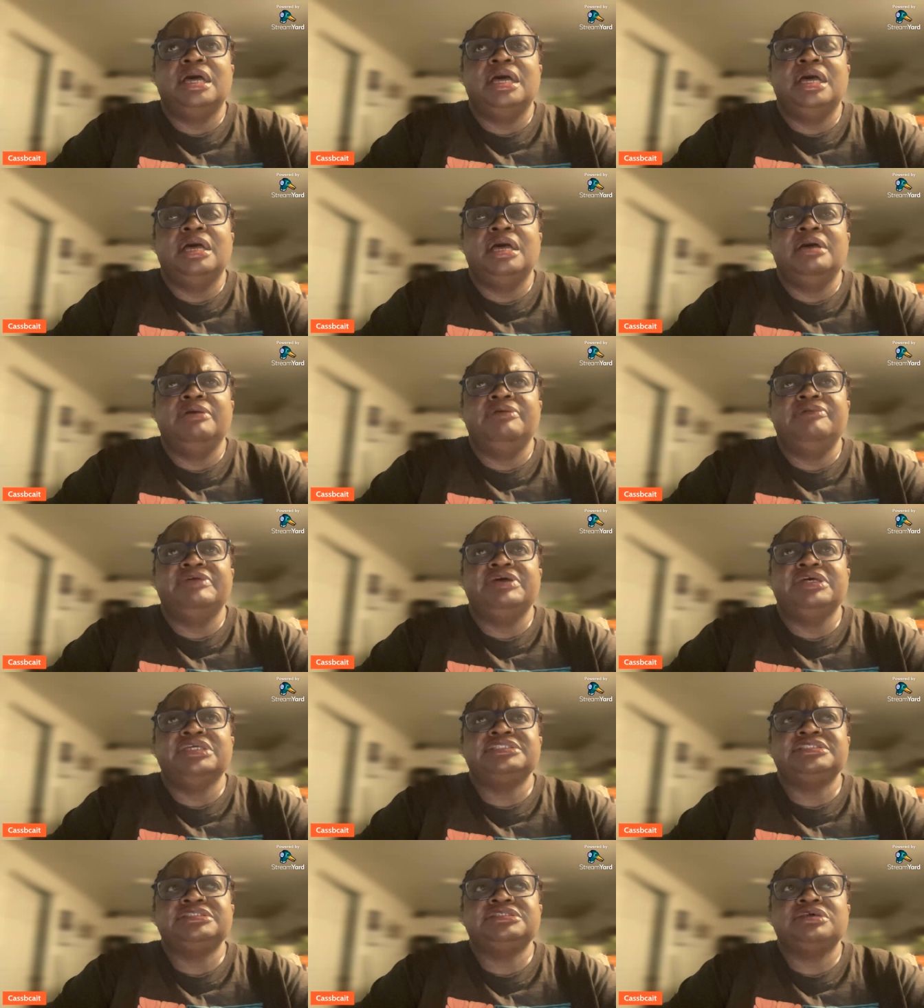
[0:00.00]
of
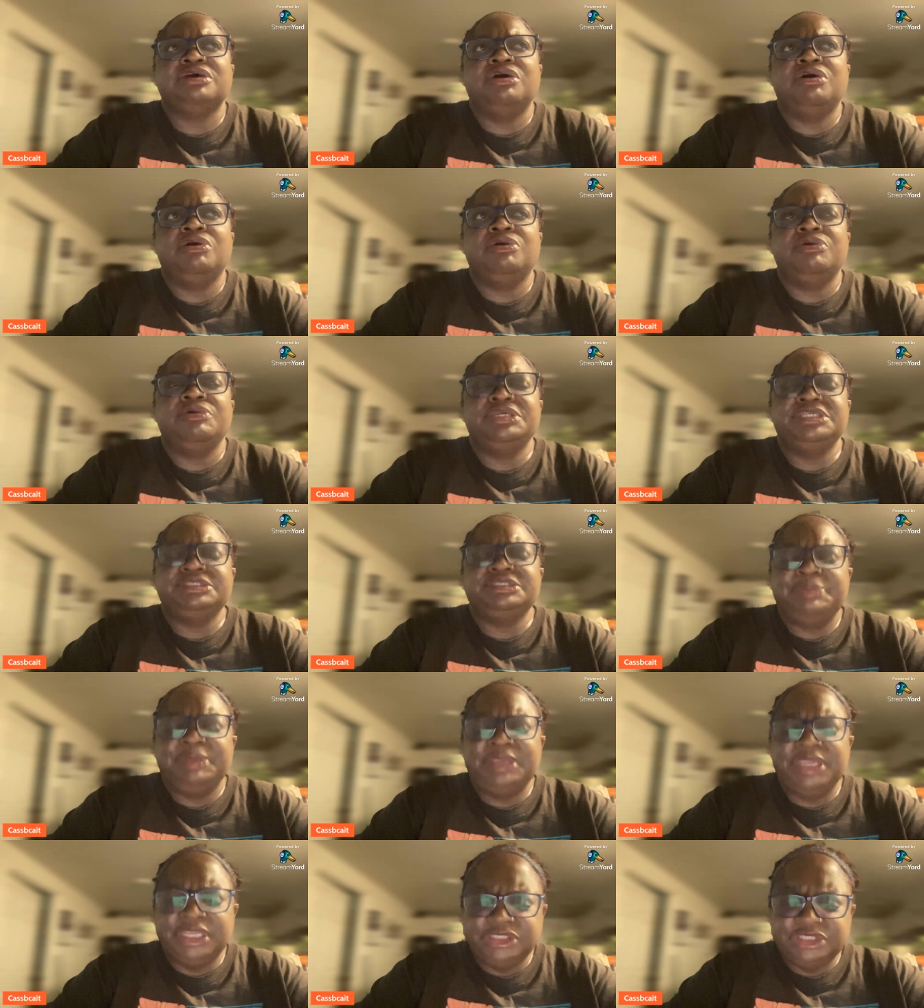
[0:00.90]
us always
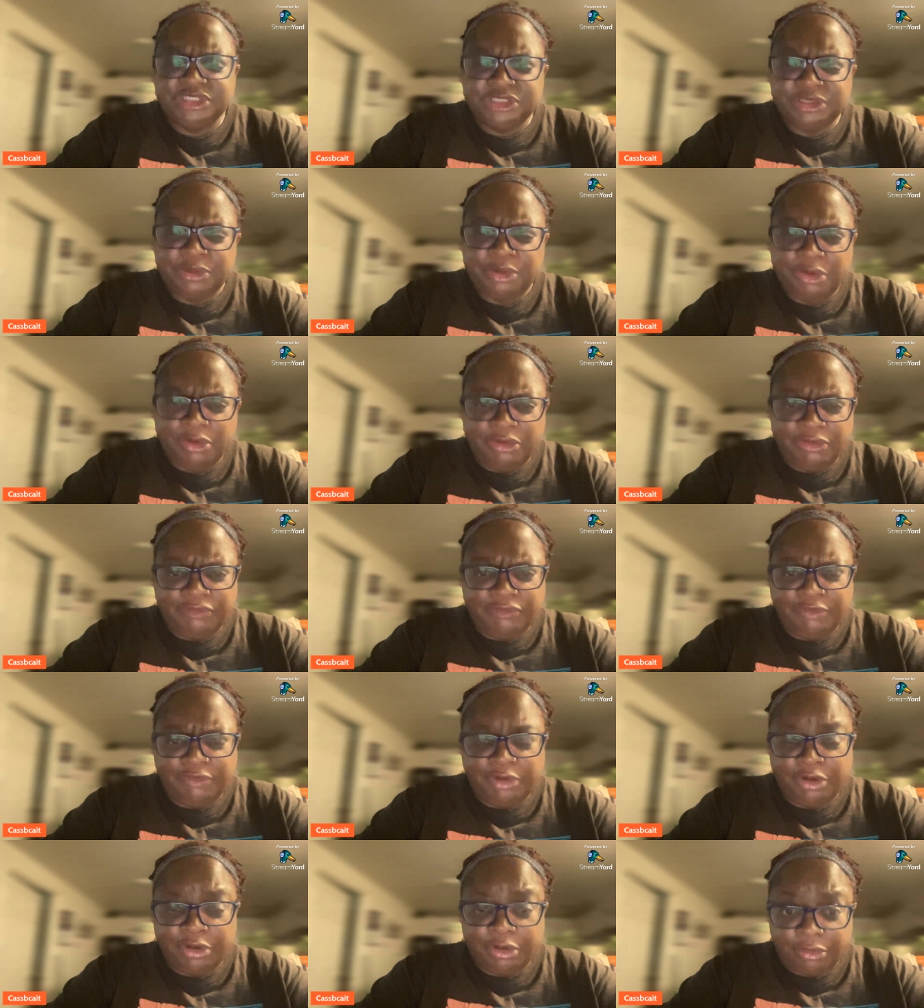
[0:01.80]
being so
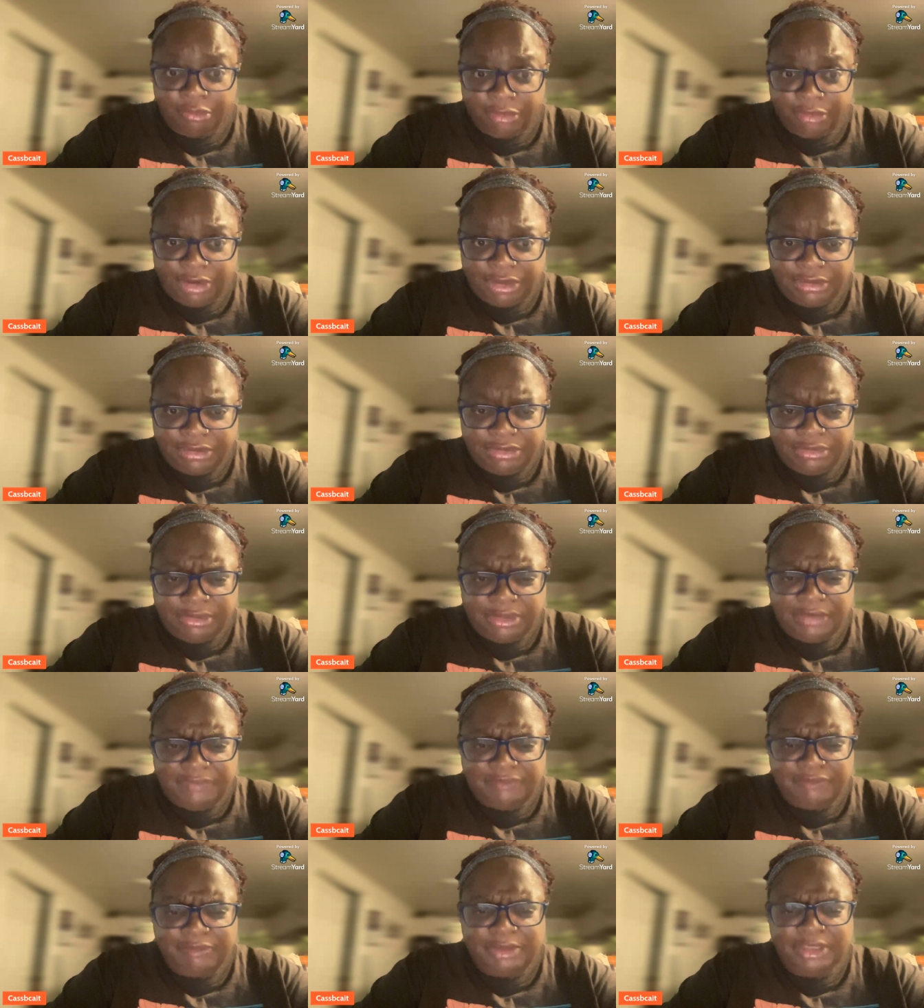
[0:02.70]
overcritical
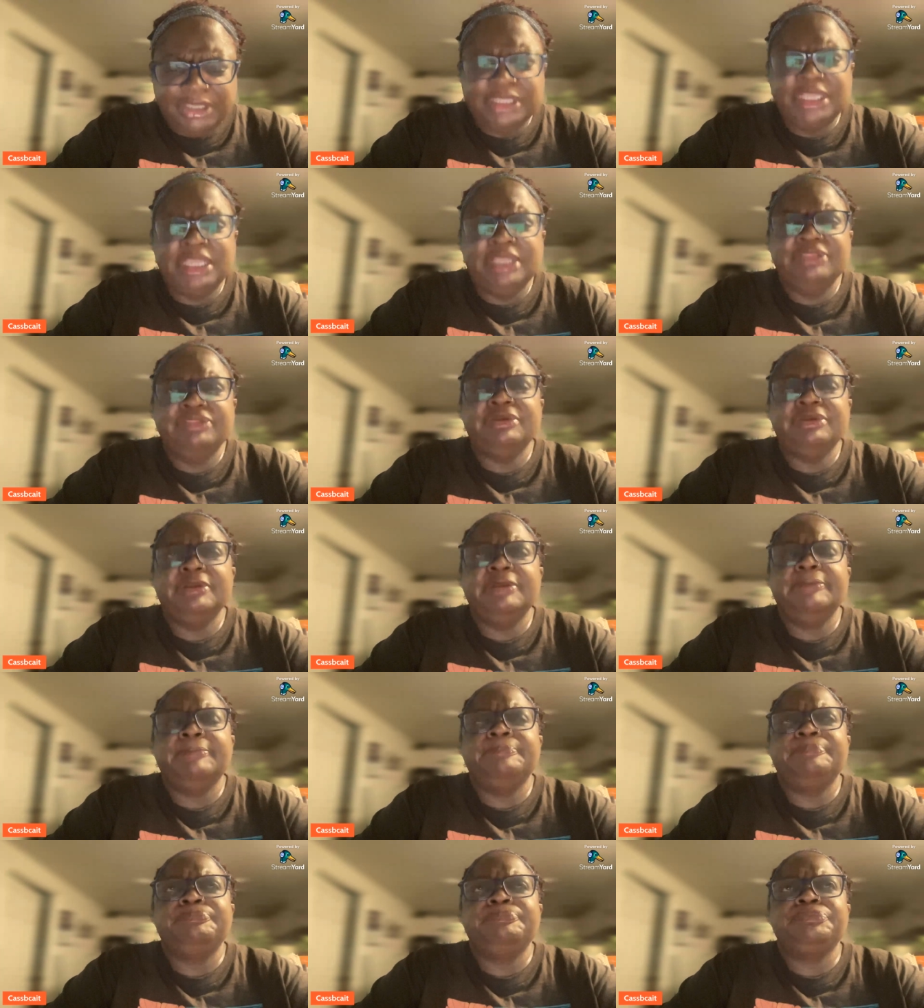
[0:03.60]
of one another.
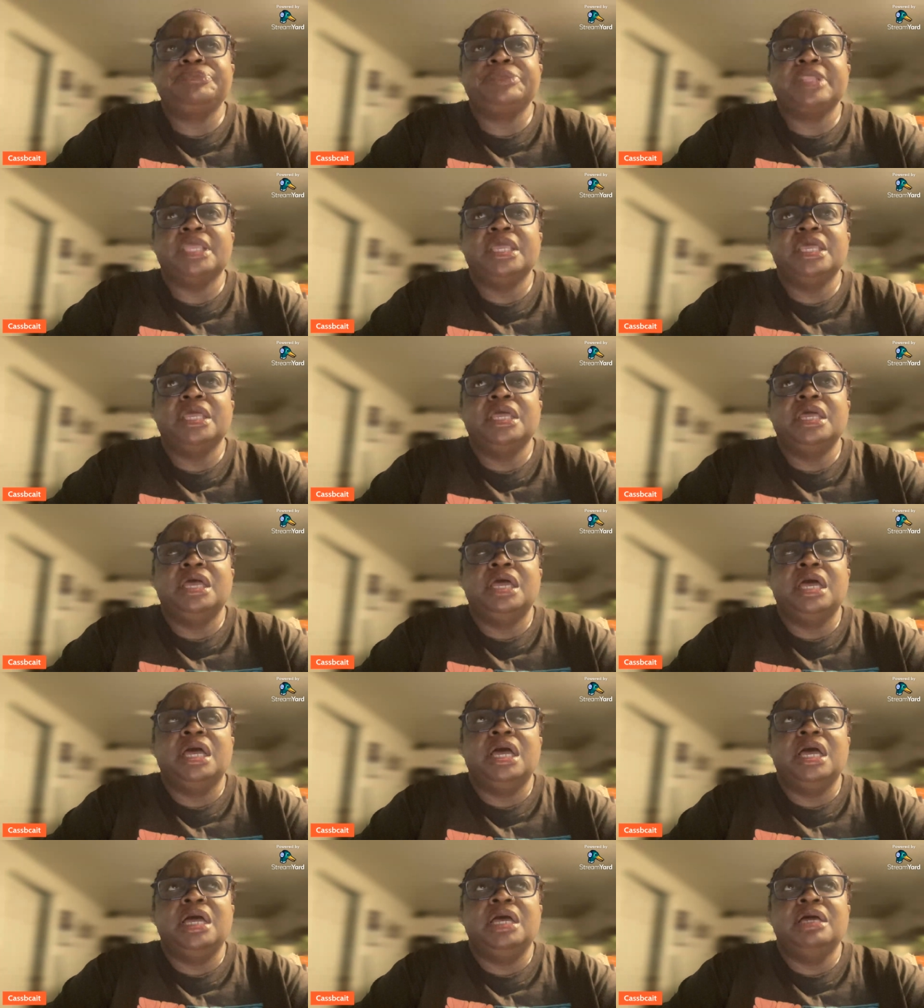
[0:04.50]

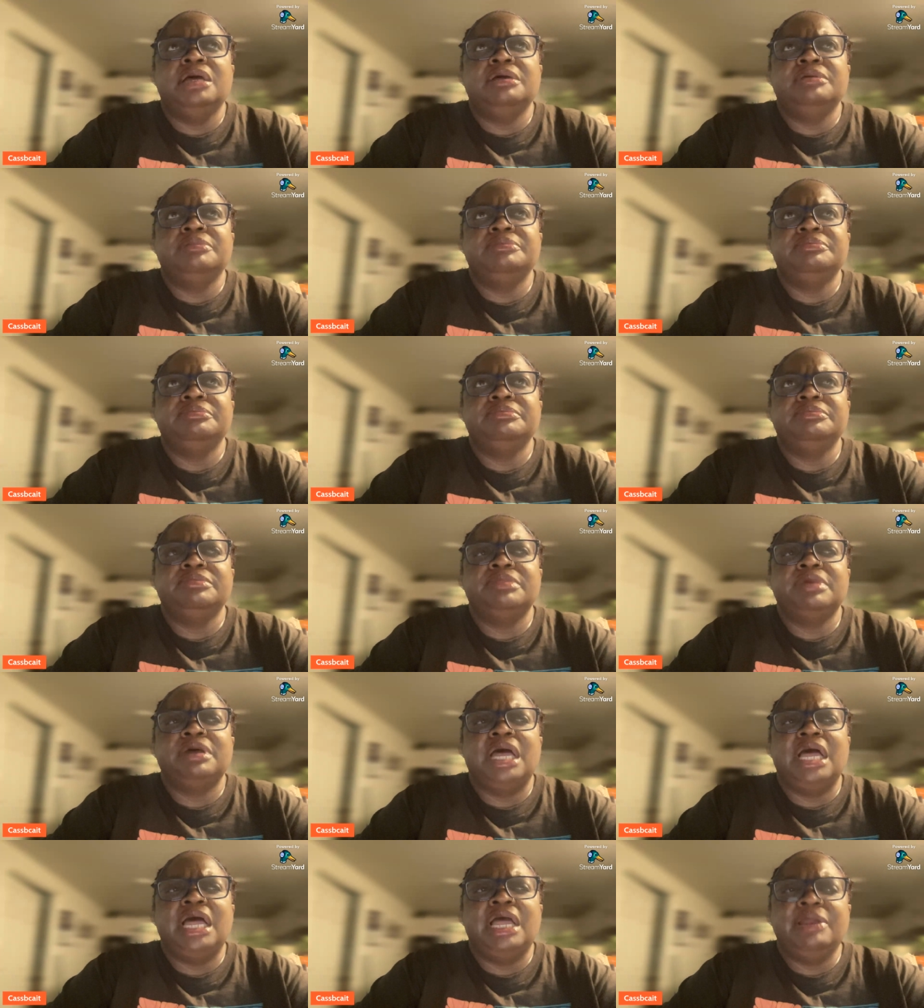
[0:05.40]
Um,
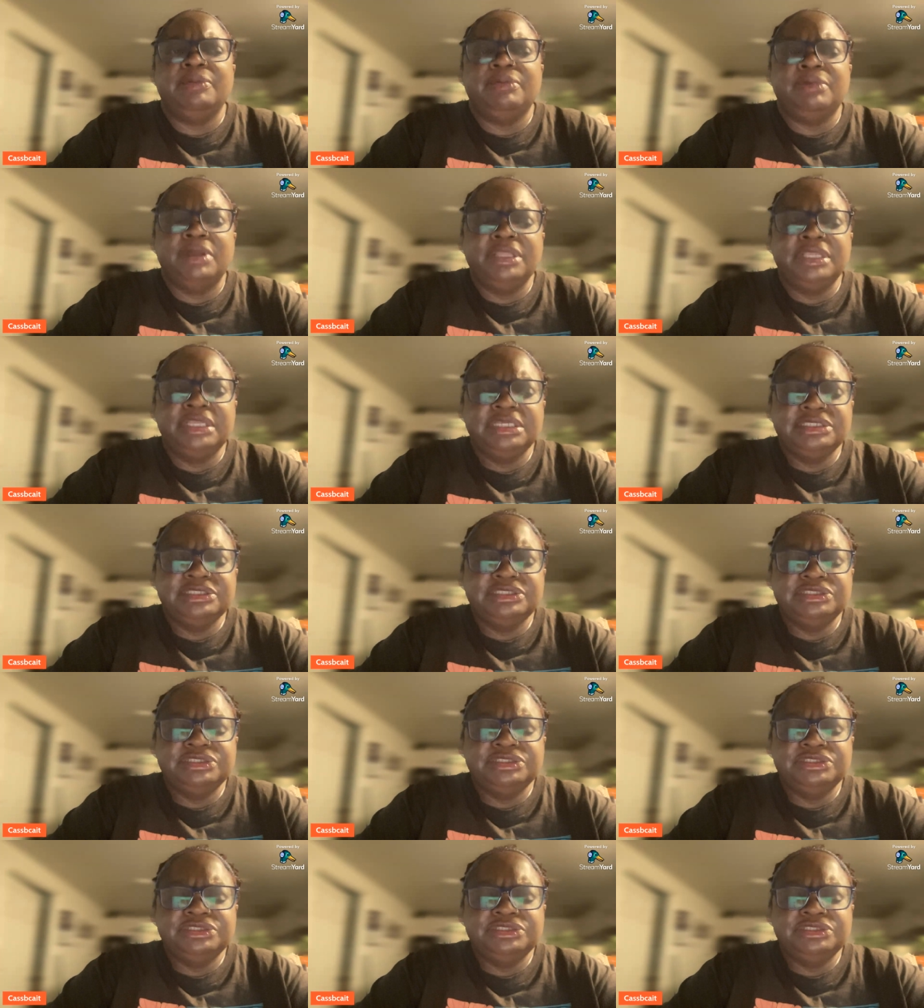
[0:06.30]
I want us